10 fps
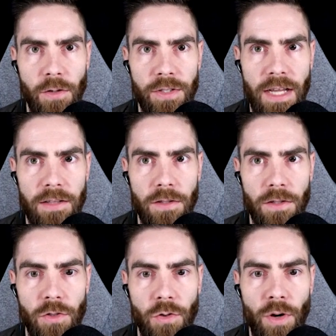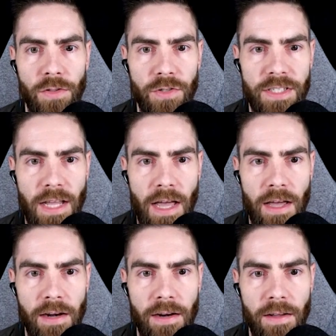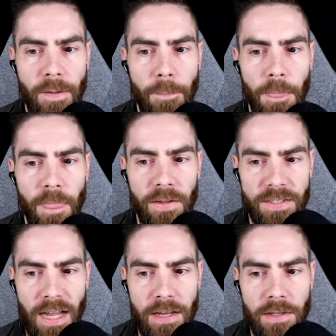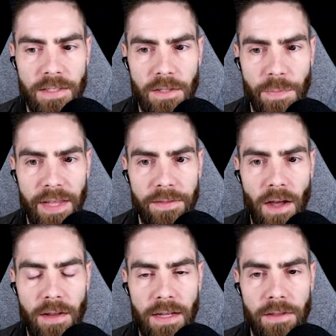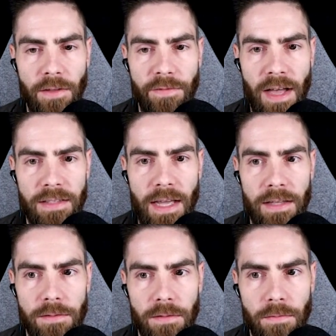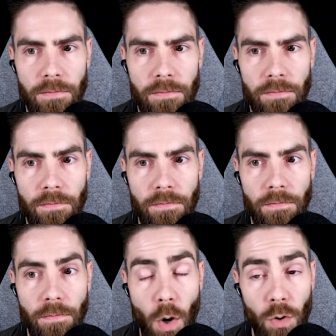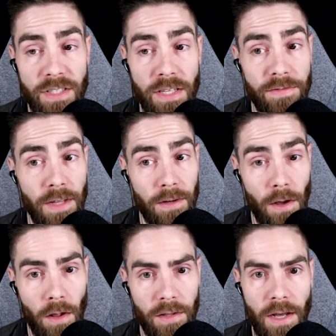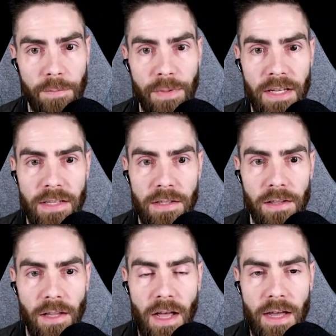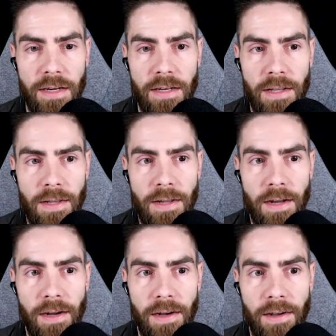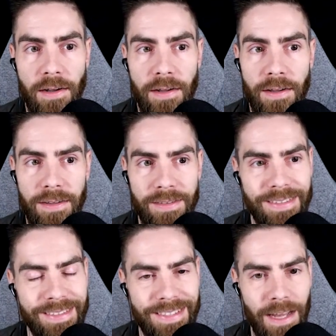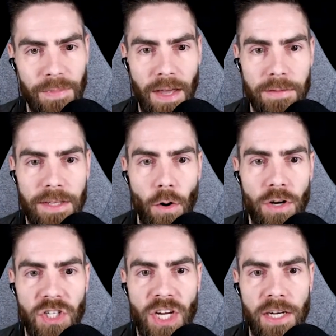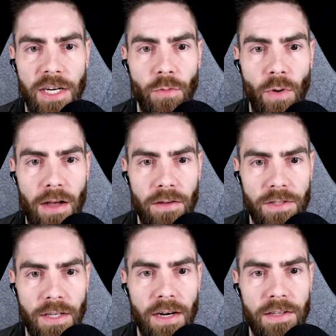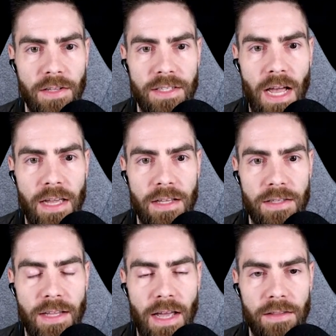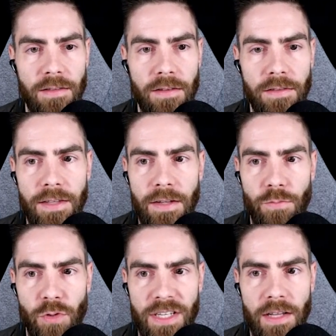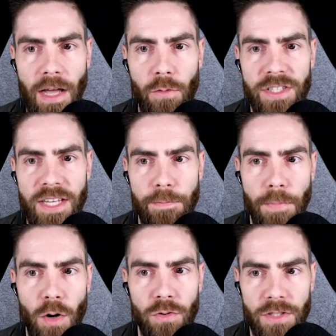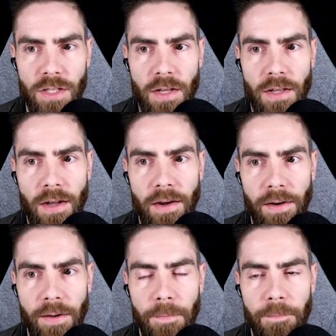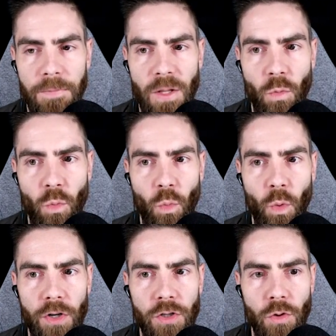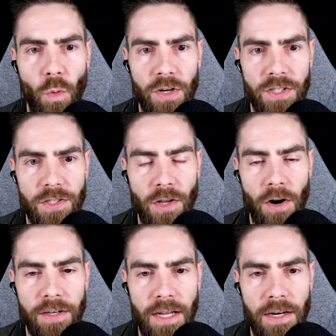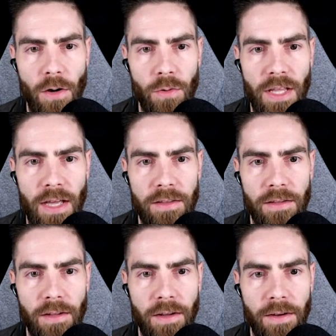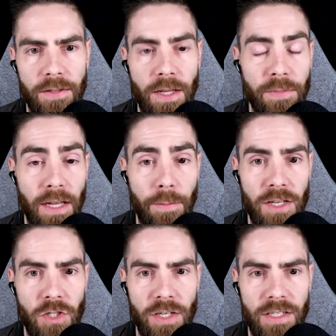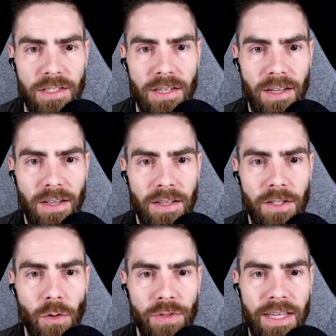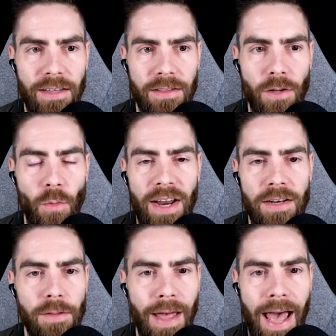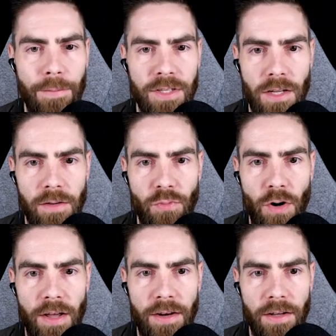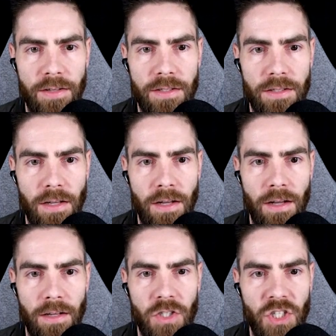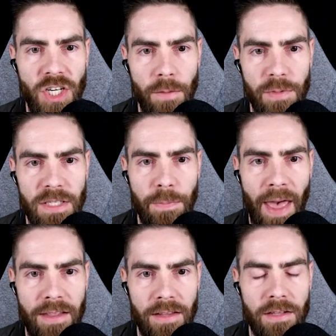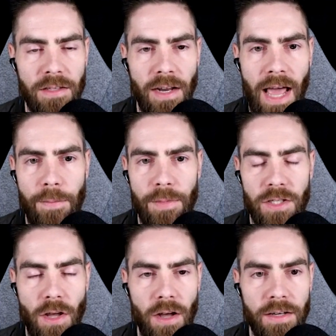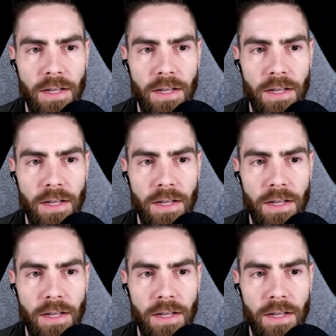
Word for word: that you understand the science that's being done and the fact that most, if not all, companies online, uh, sometimes they're on shaky ground. The kind of the science that they present. I would say most. Um, where do you want to start? I know that uh, something I mentioned is you know the the random Amazon products, uh, chips, pendants on Amazon.